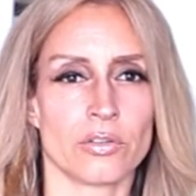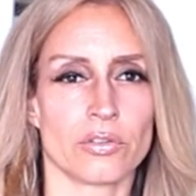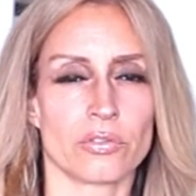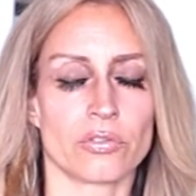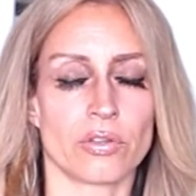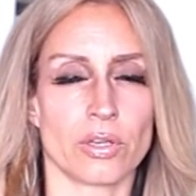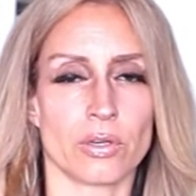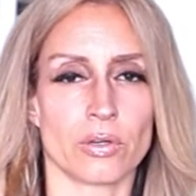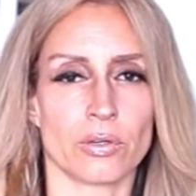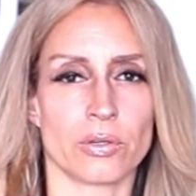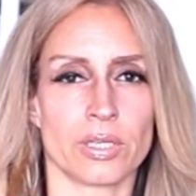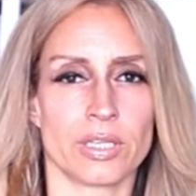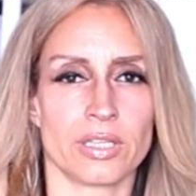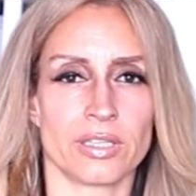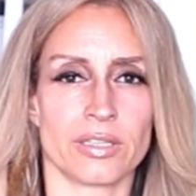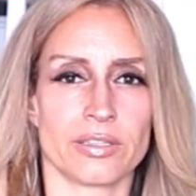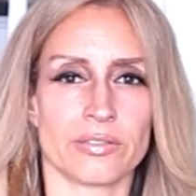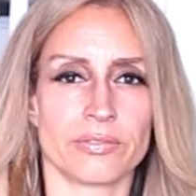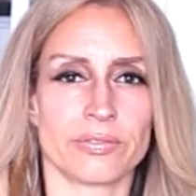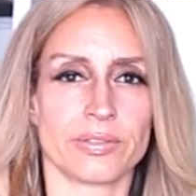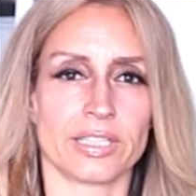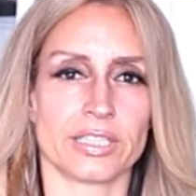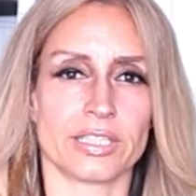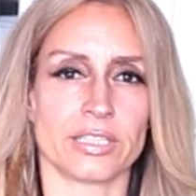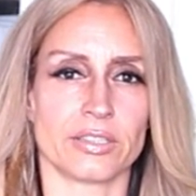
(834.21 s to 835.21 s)
So
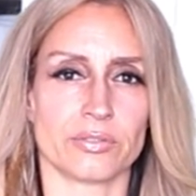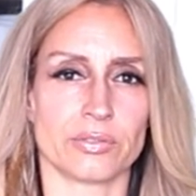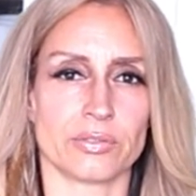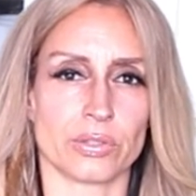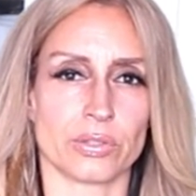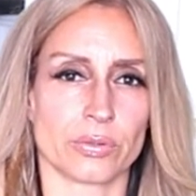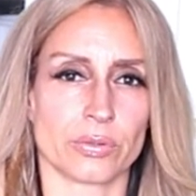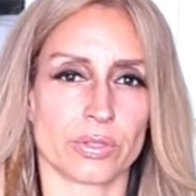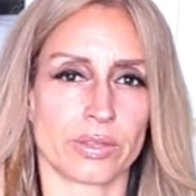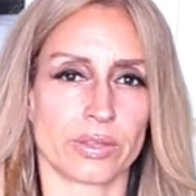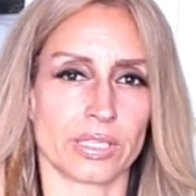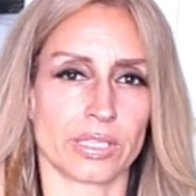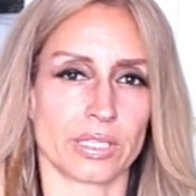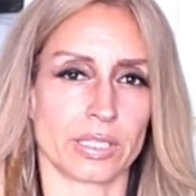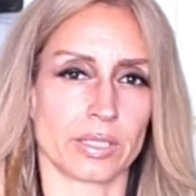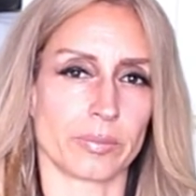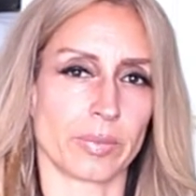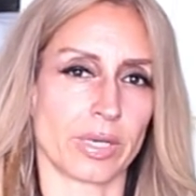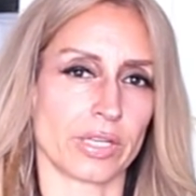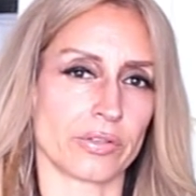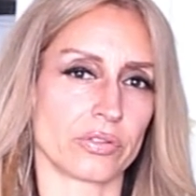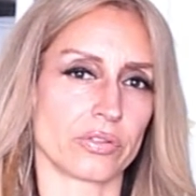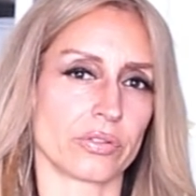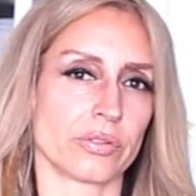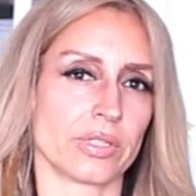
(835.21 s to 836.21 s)
if any of you are thinking
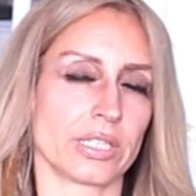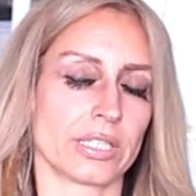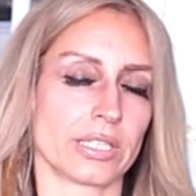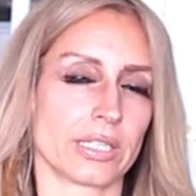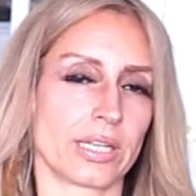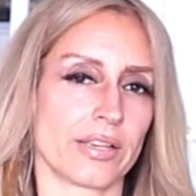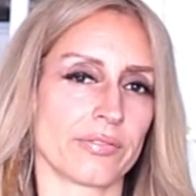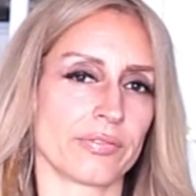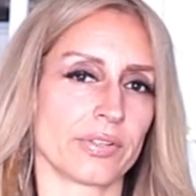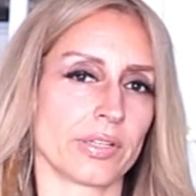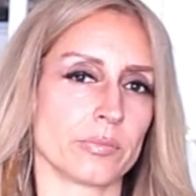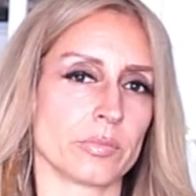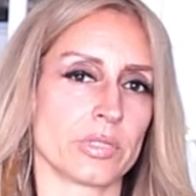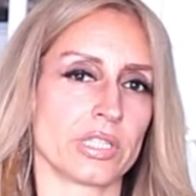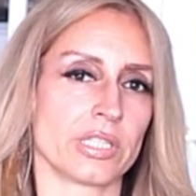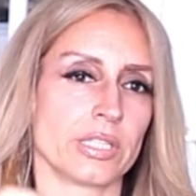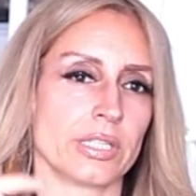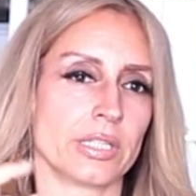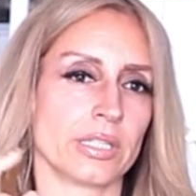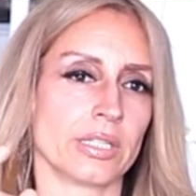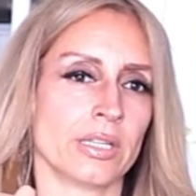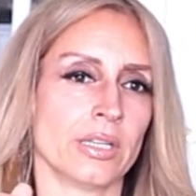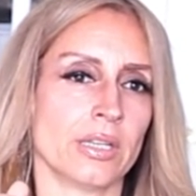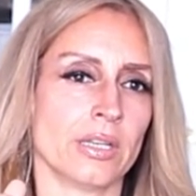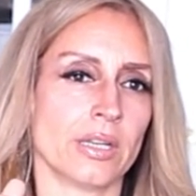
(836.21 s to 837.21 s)
about doing an
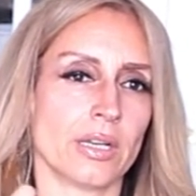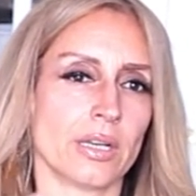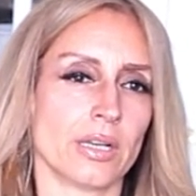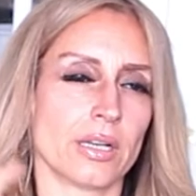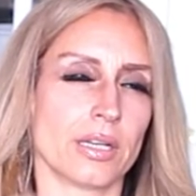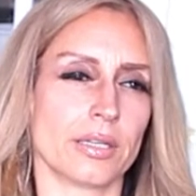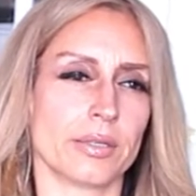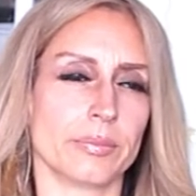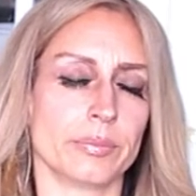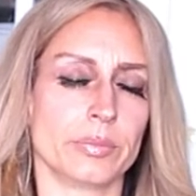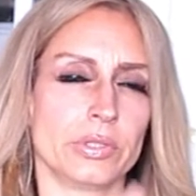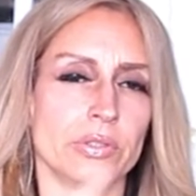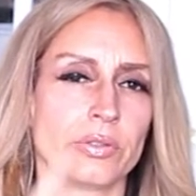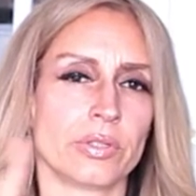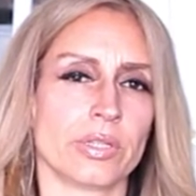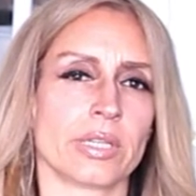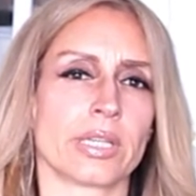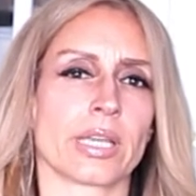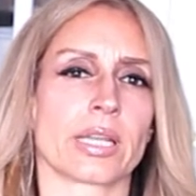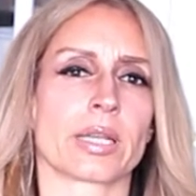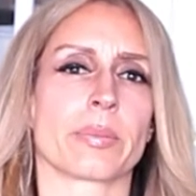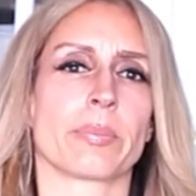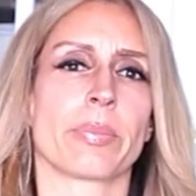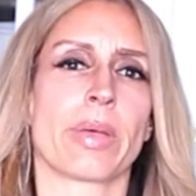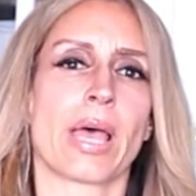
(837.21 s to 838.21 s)
FMT, you can
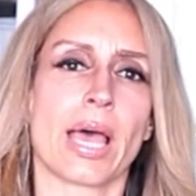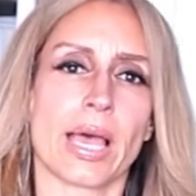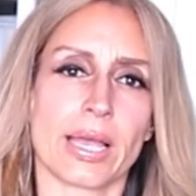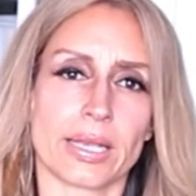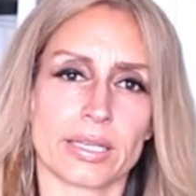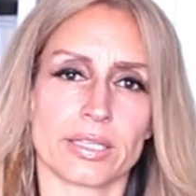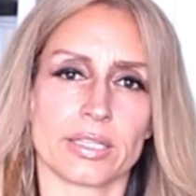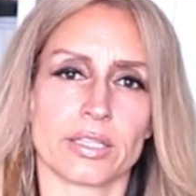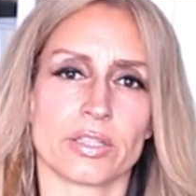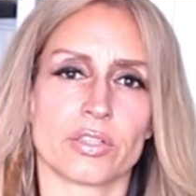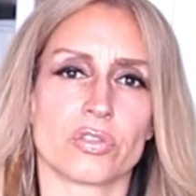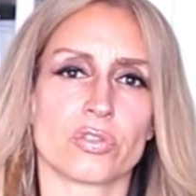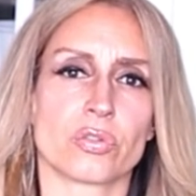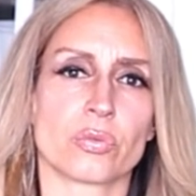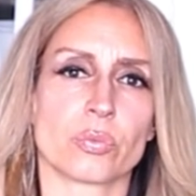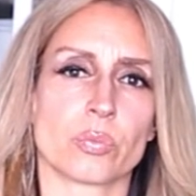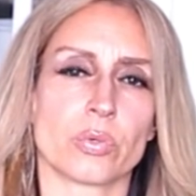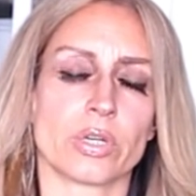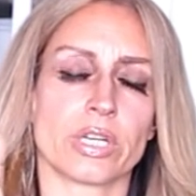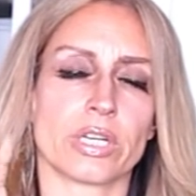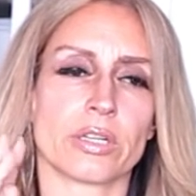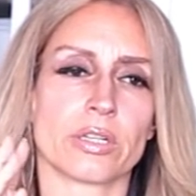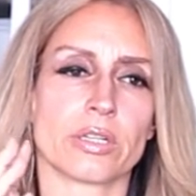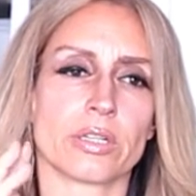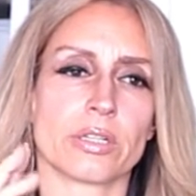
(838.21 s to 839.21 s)
get a package
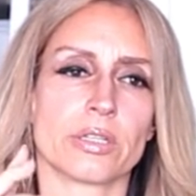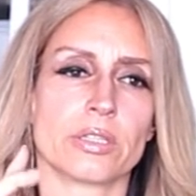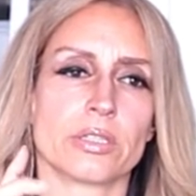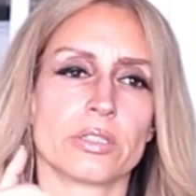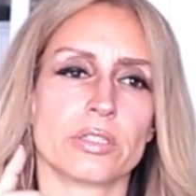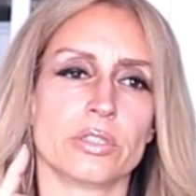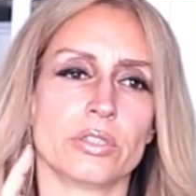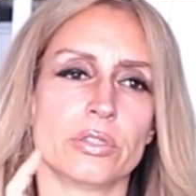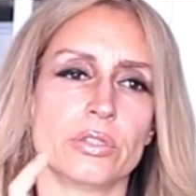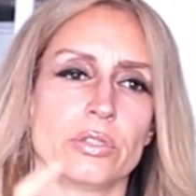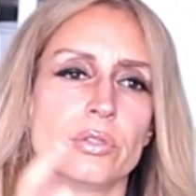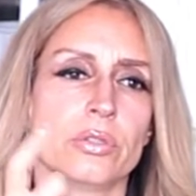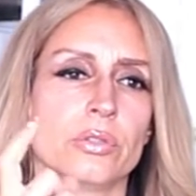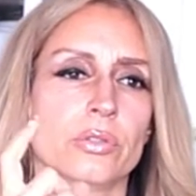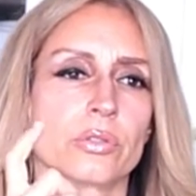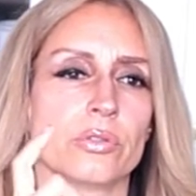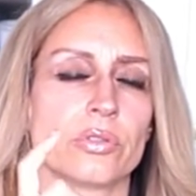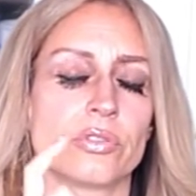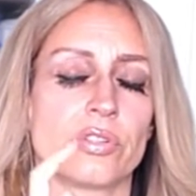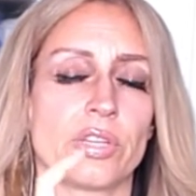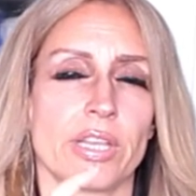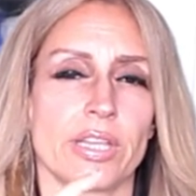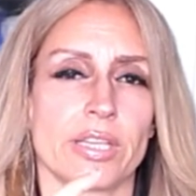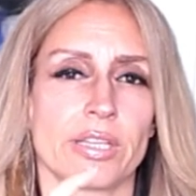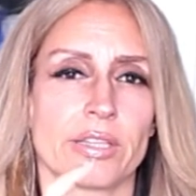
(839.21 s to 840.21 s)
where you
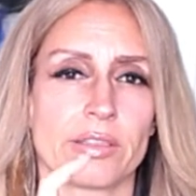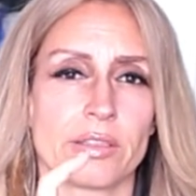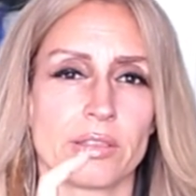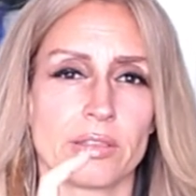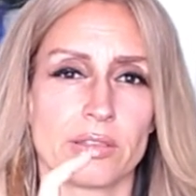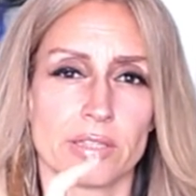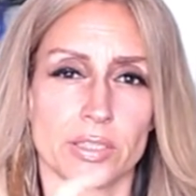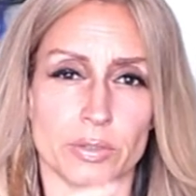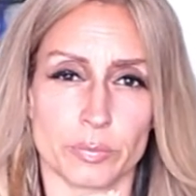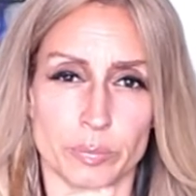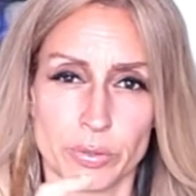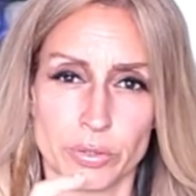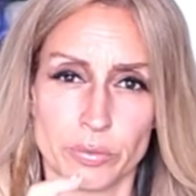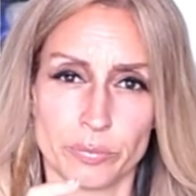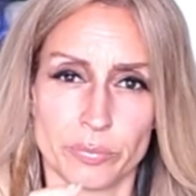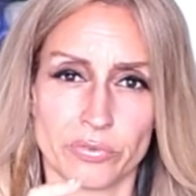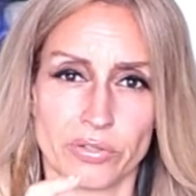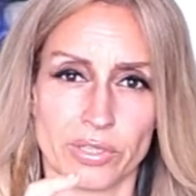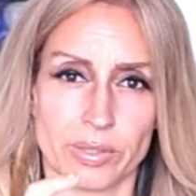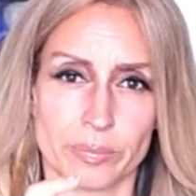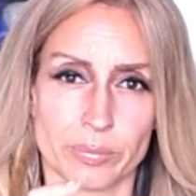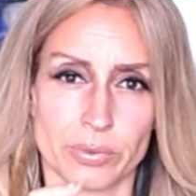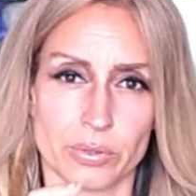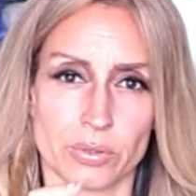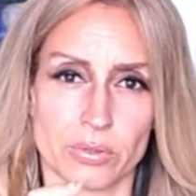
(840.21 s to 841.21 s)
take their poop
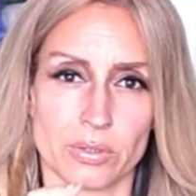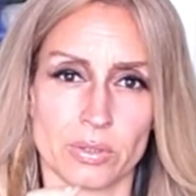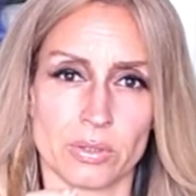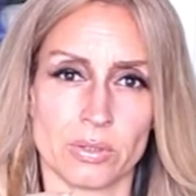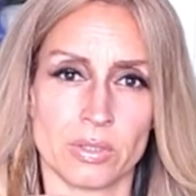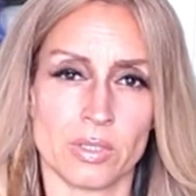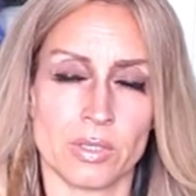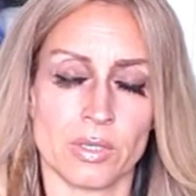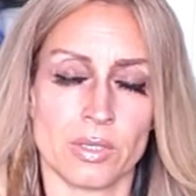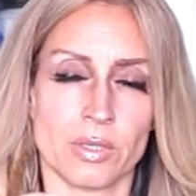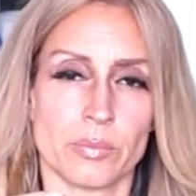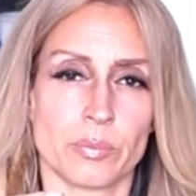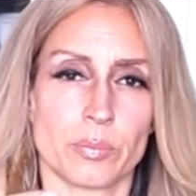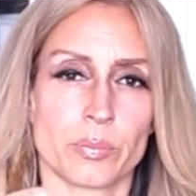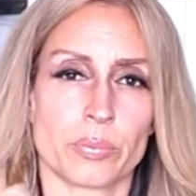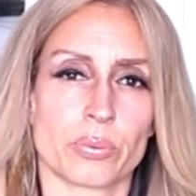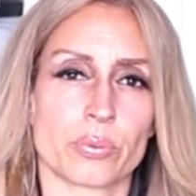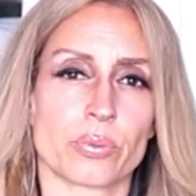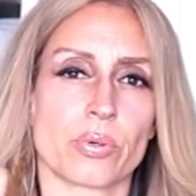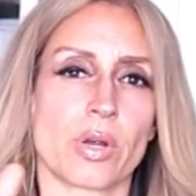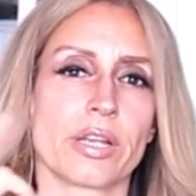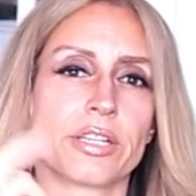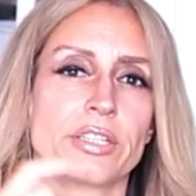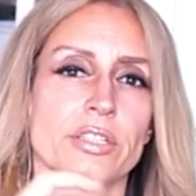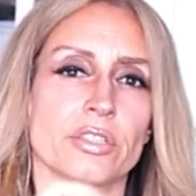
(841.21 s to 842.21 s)
sample
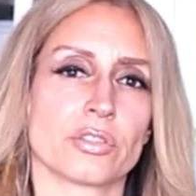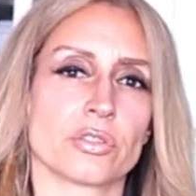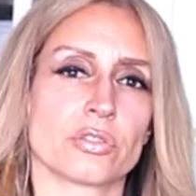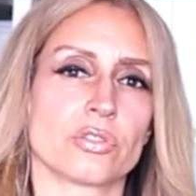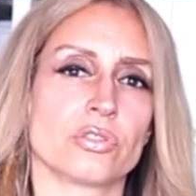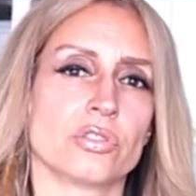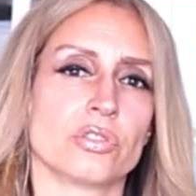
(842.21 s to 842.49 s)
prior